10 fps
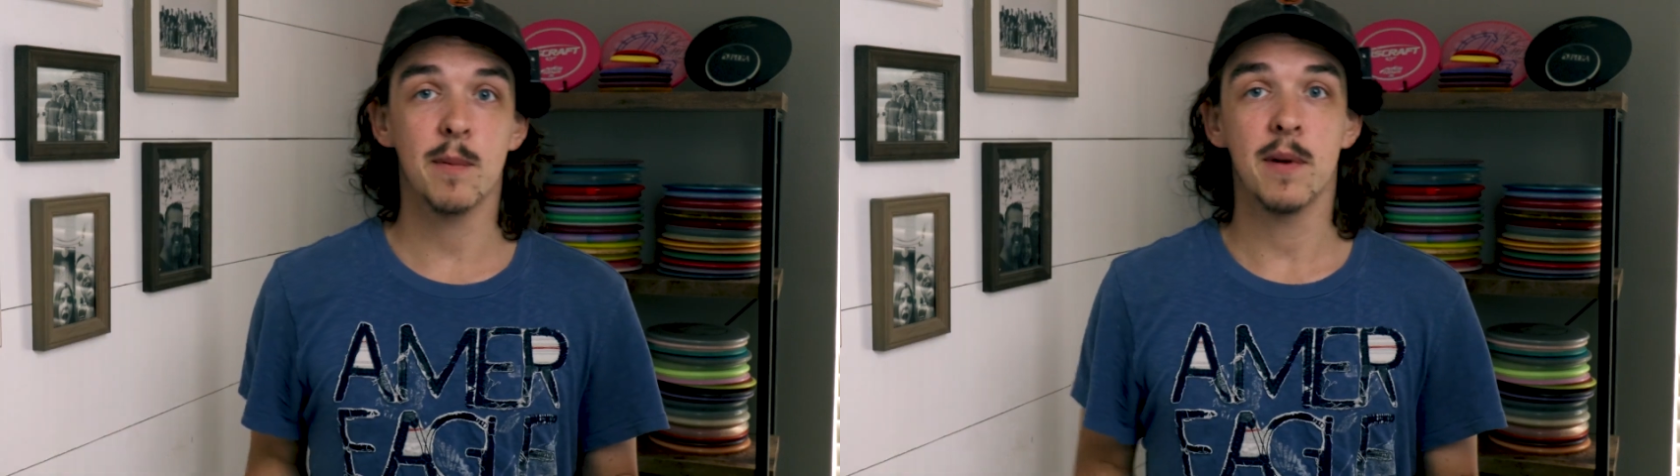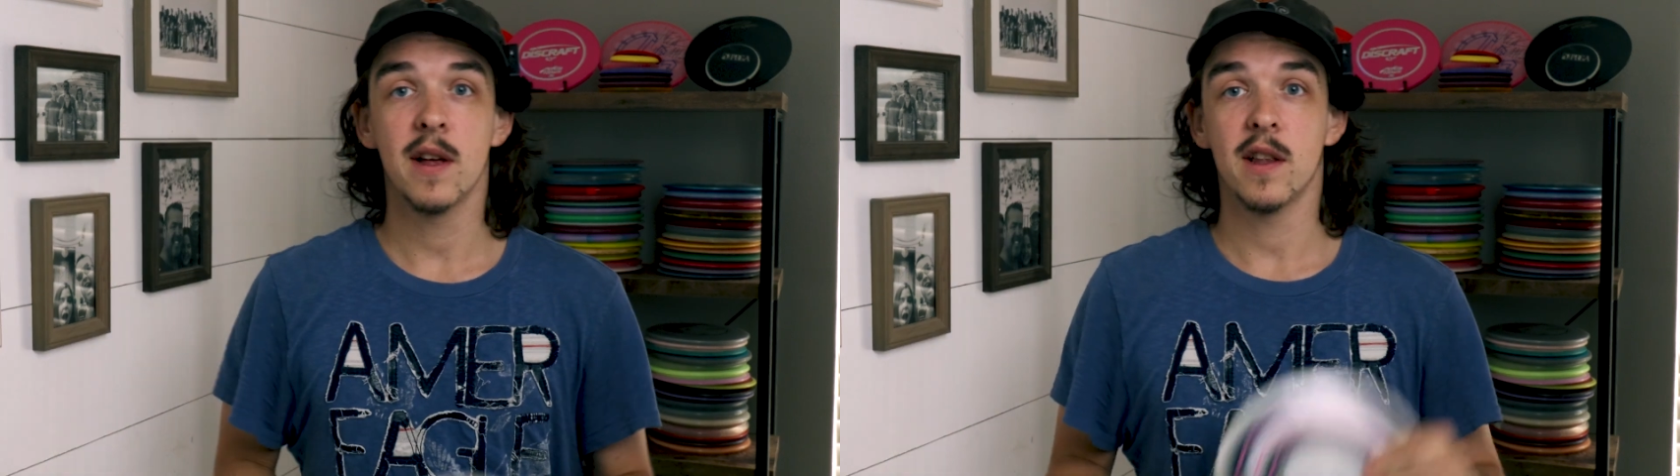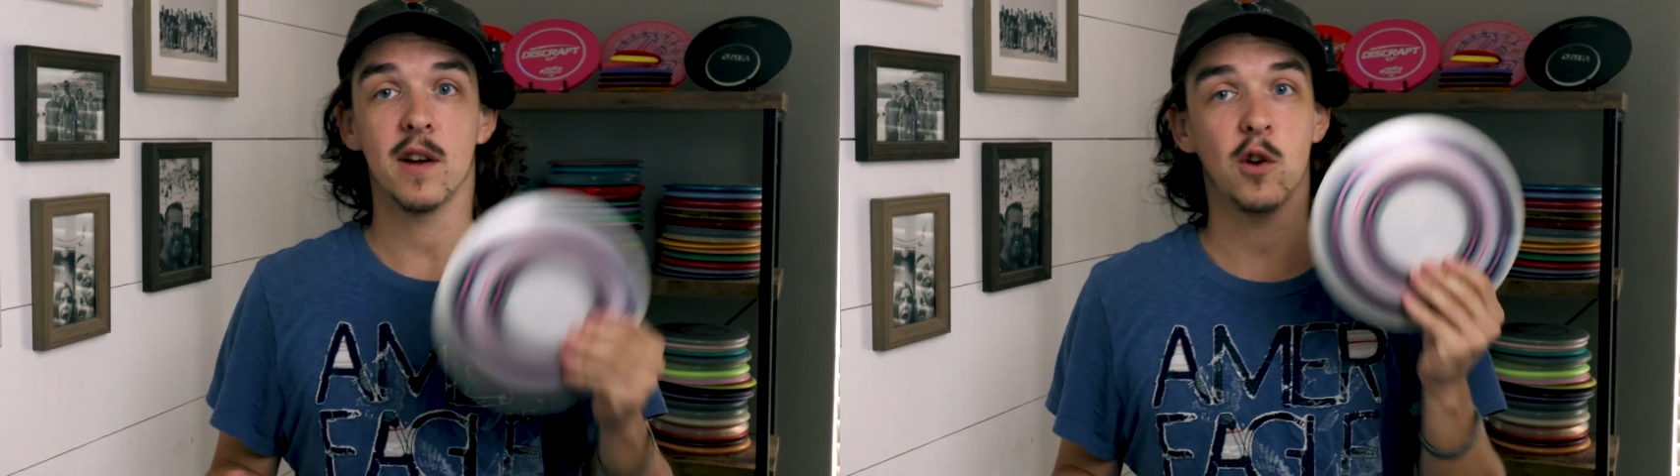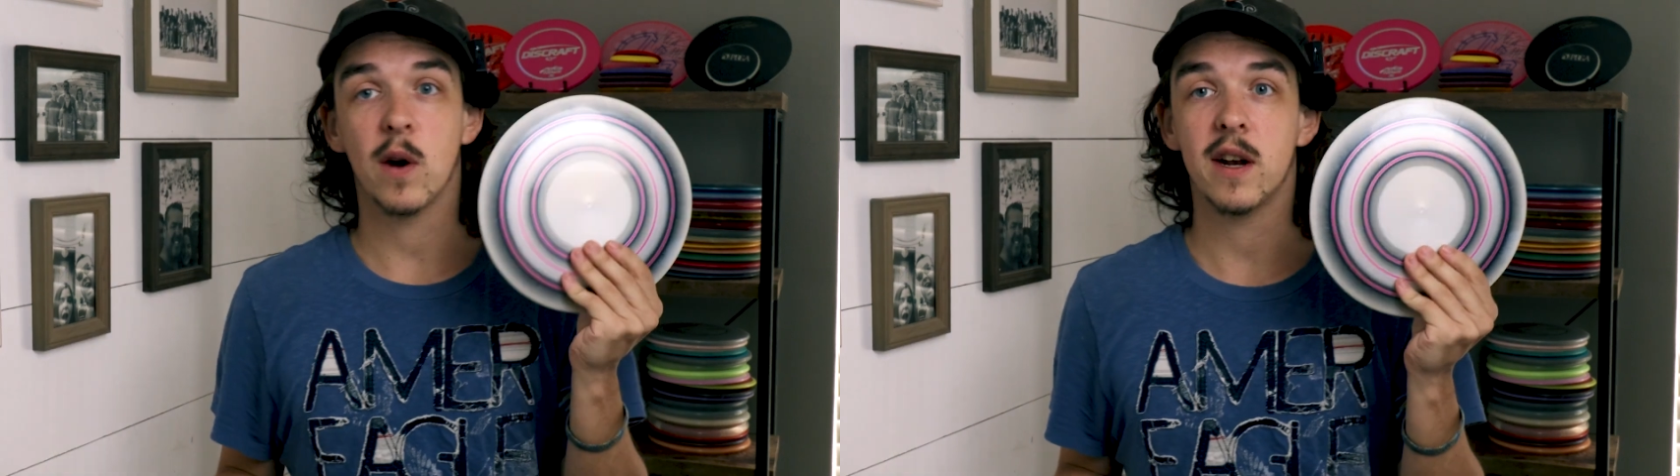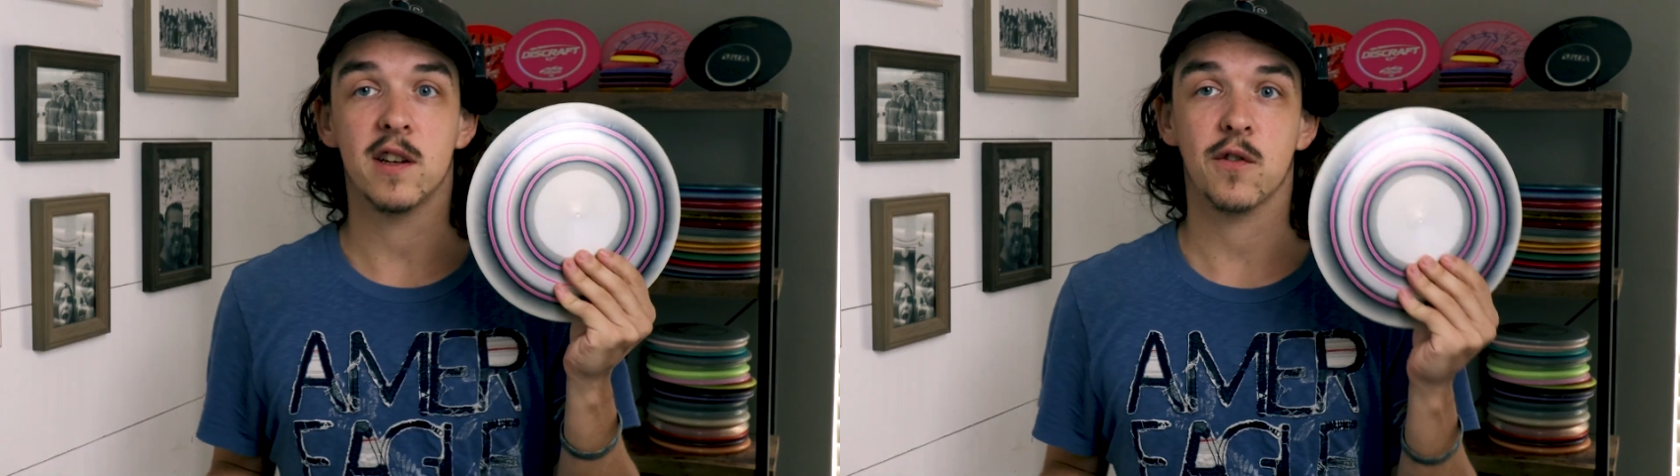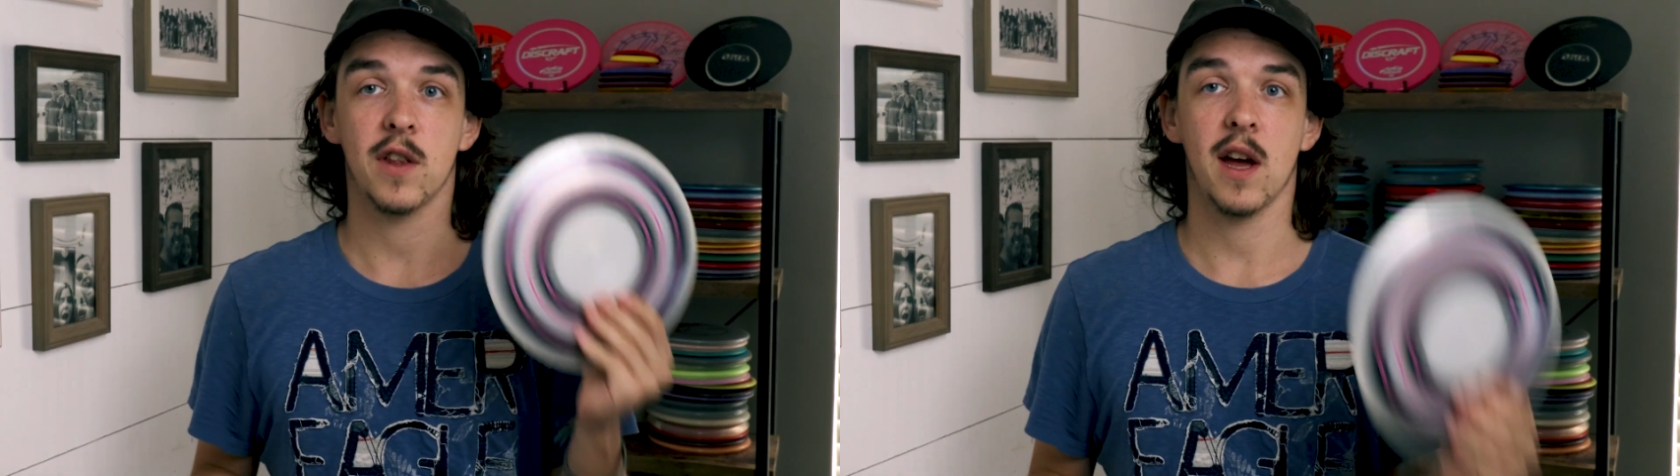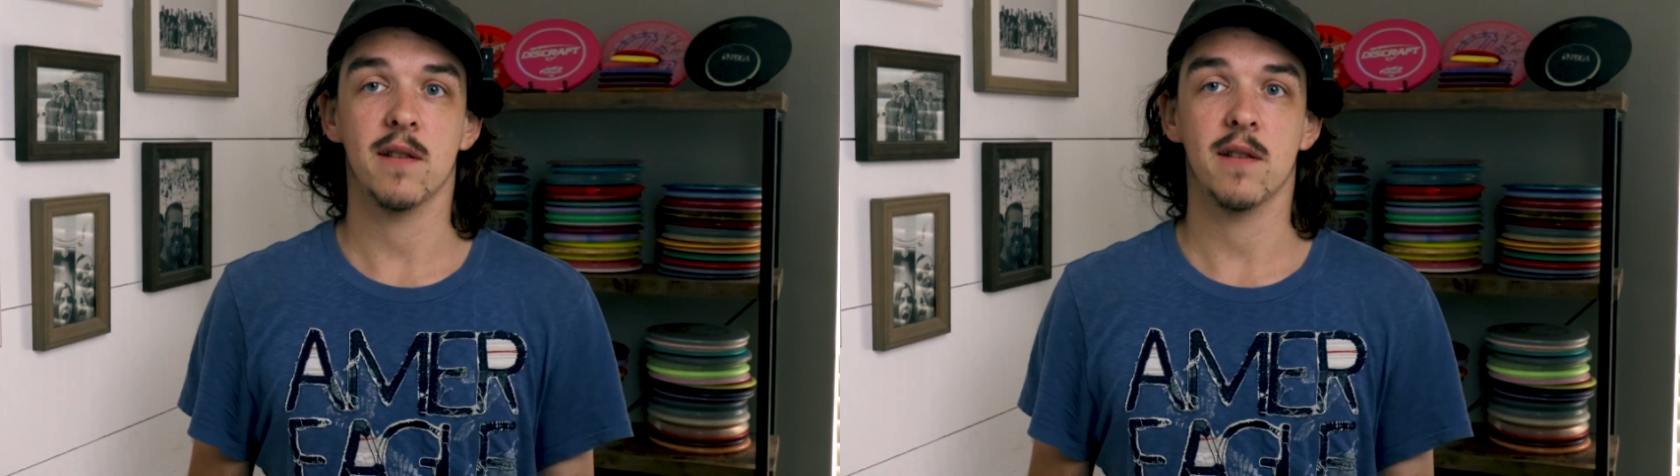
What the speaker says: them, great disc for that.